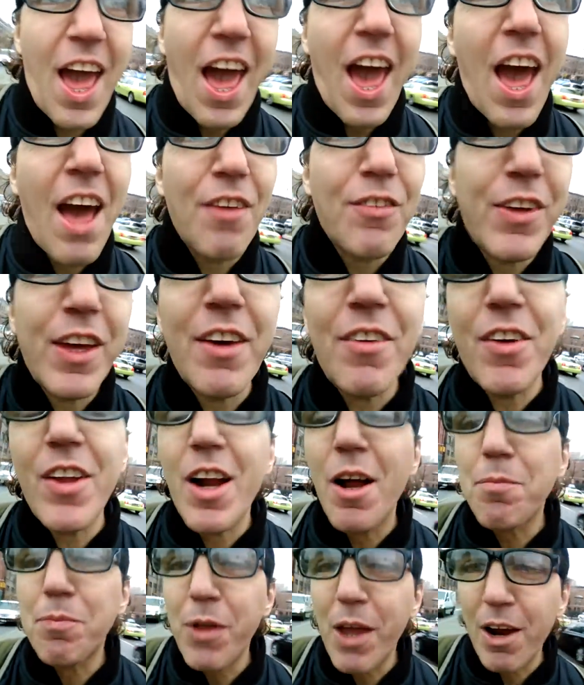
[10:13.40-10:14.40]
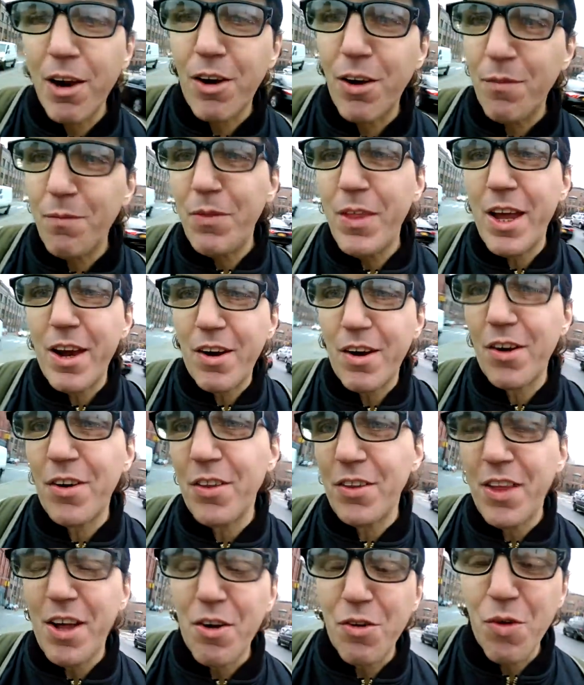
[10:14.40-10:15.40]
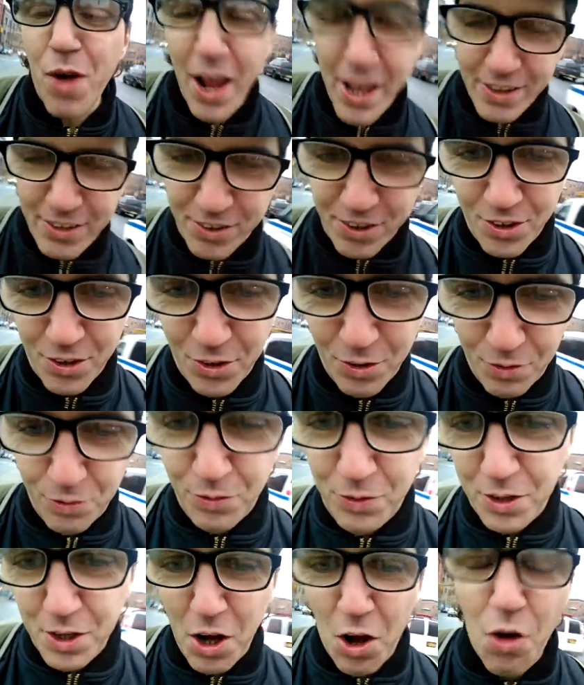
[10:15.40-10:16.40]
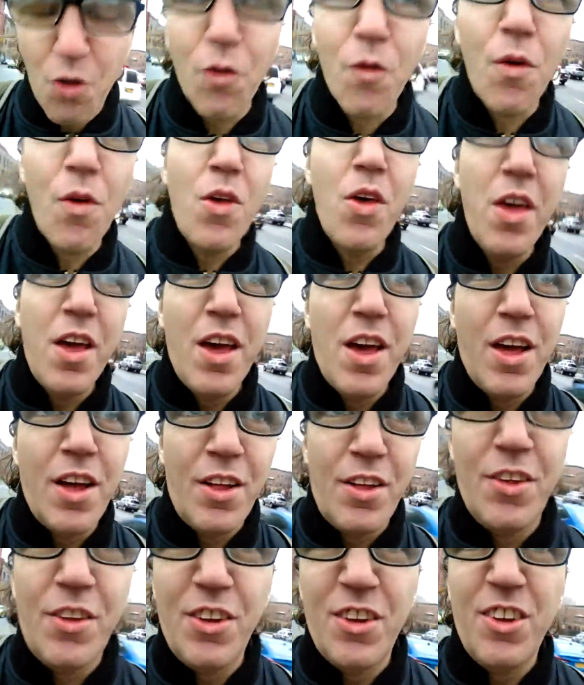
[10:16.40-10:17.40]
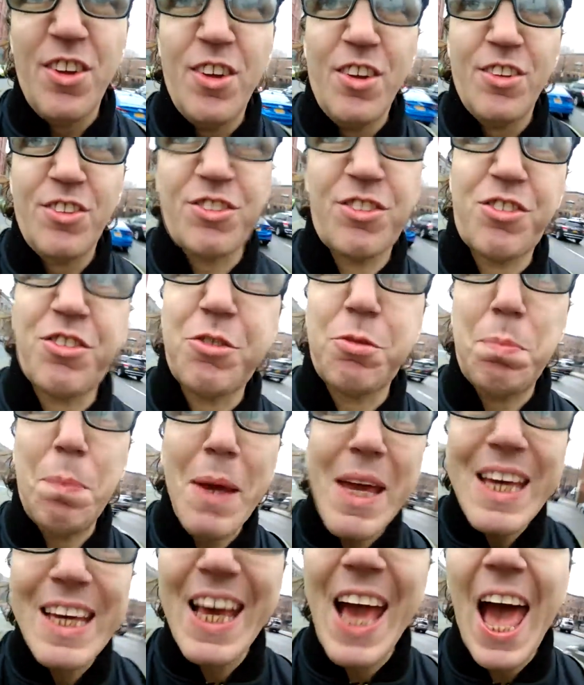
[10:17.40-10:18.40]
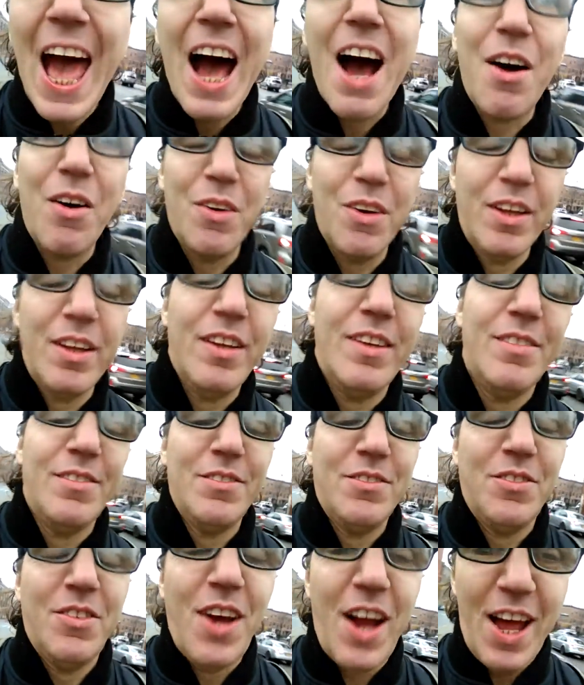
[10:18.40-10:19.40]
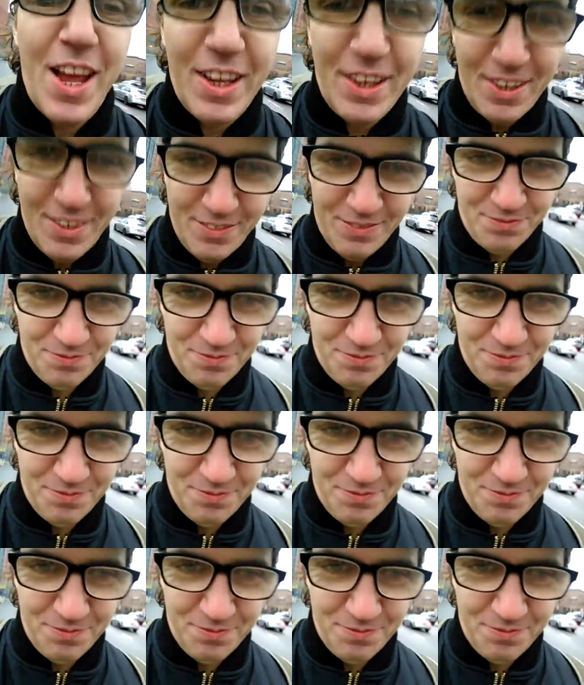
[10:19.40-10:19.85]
have given up their their their right to you know speak out, right?